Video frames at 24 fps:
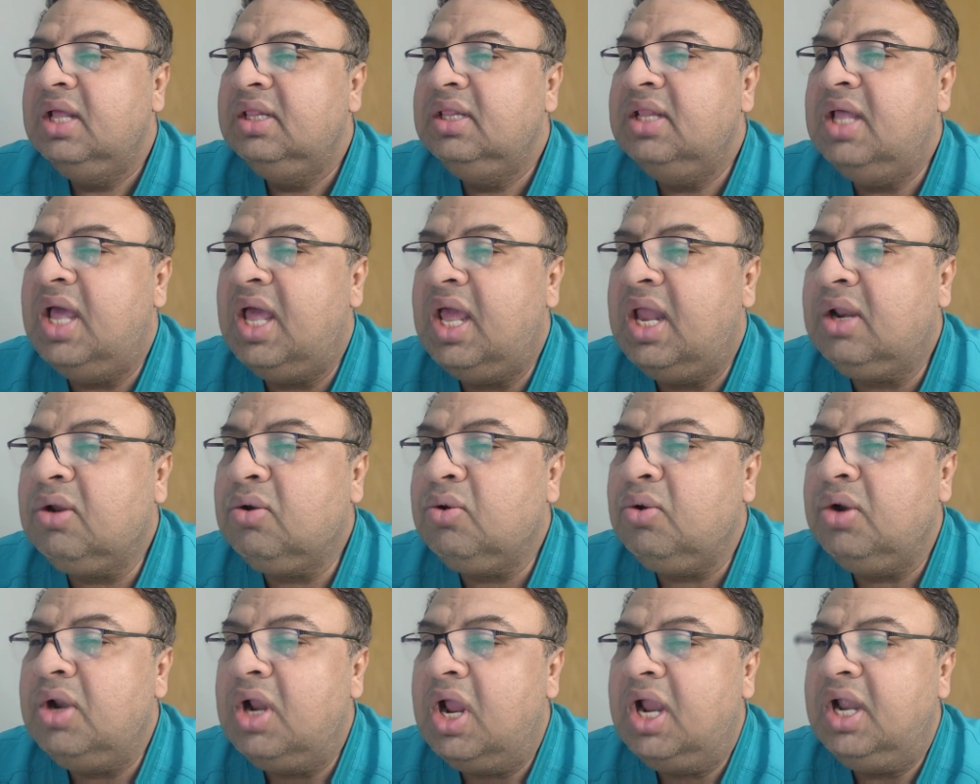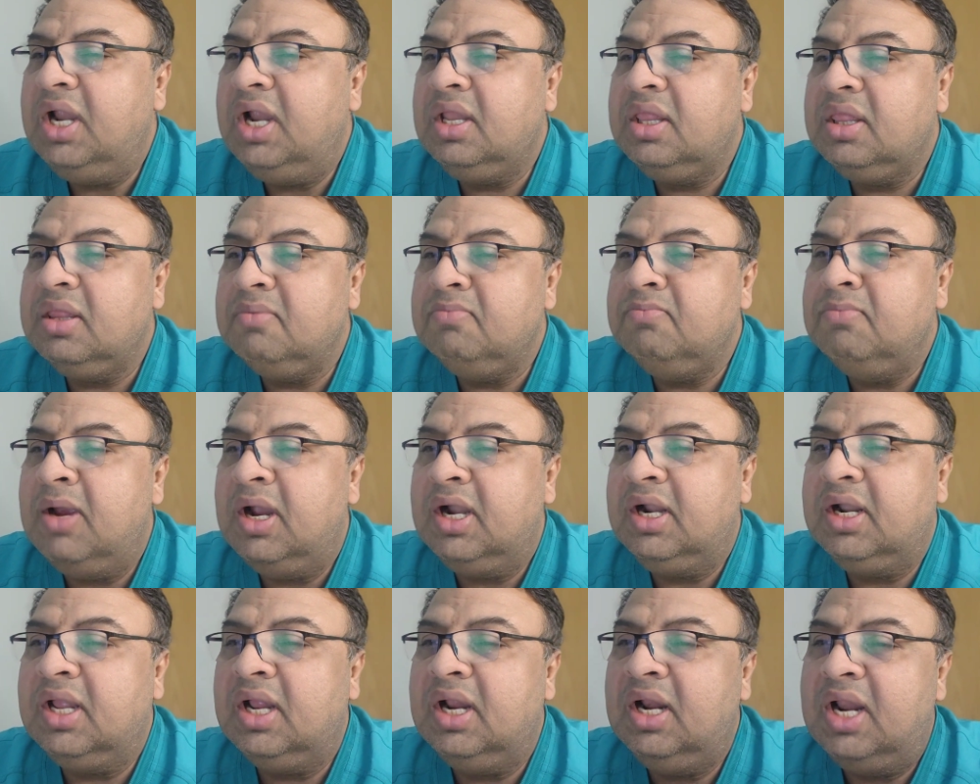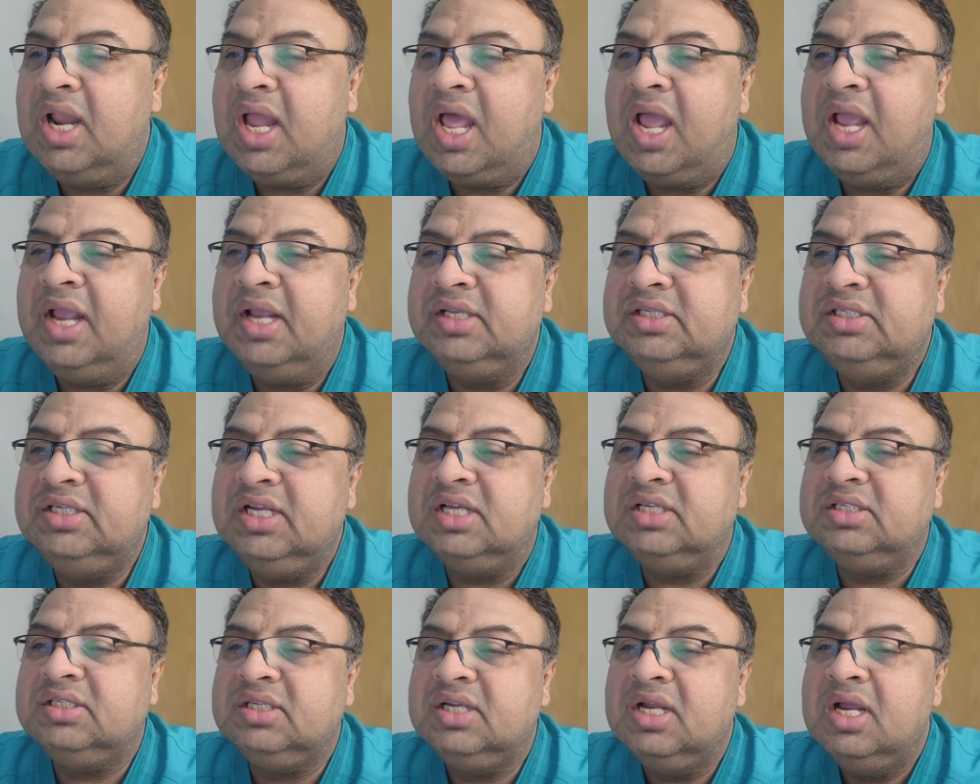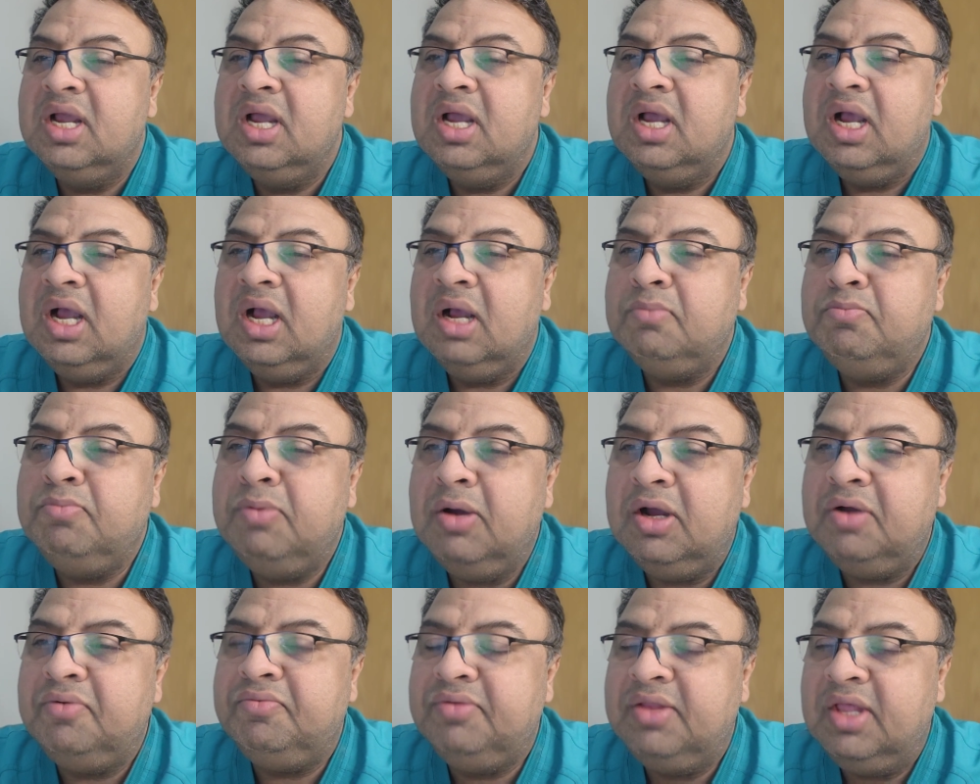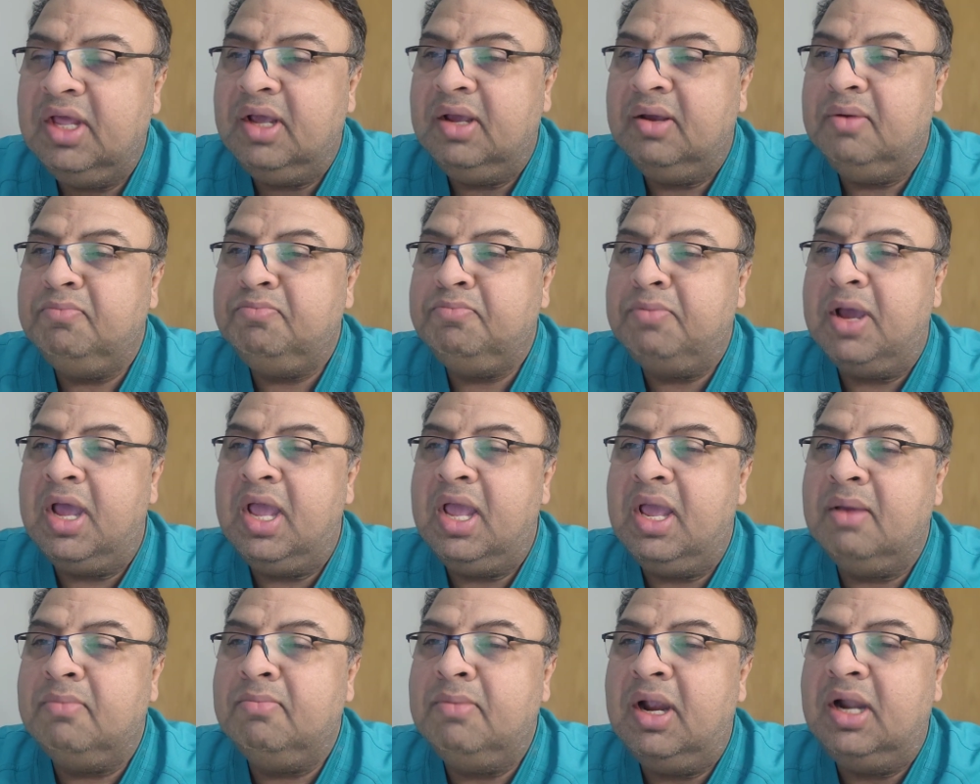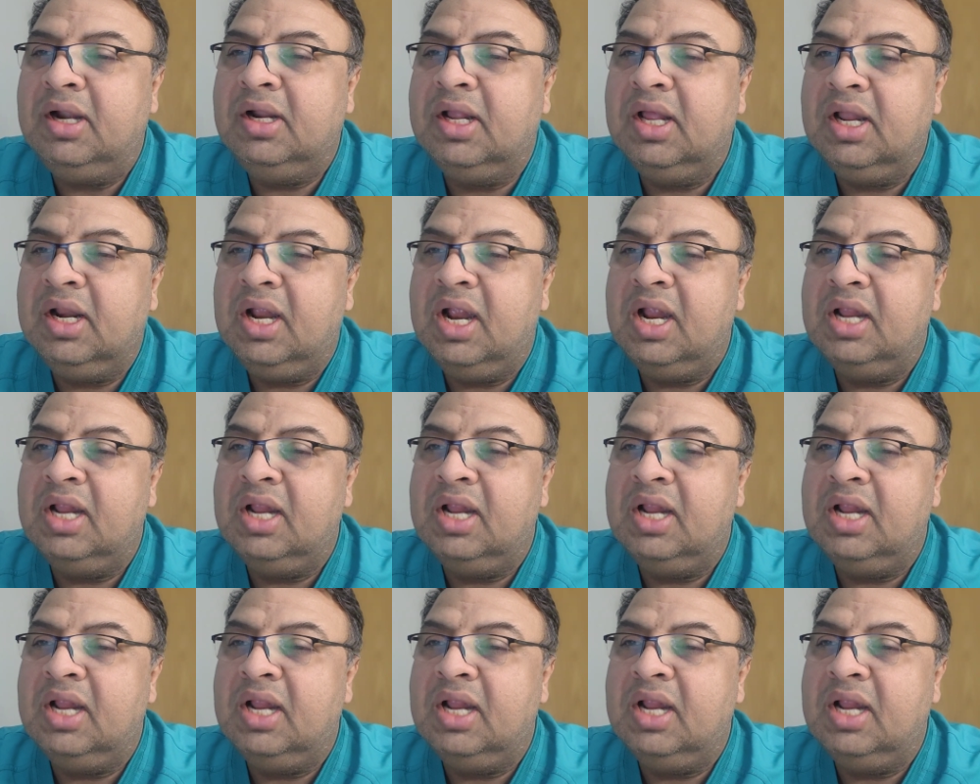The arachnoids matter lie just above the pia mater,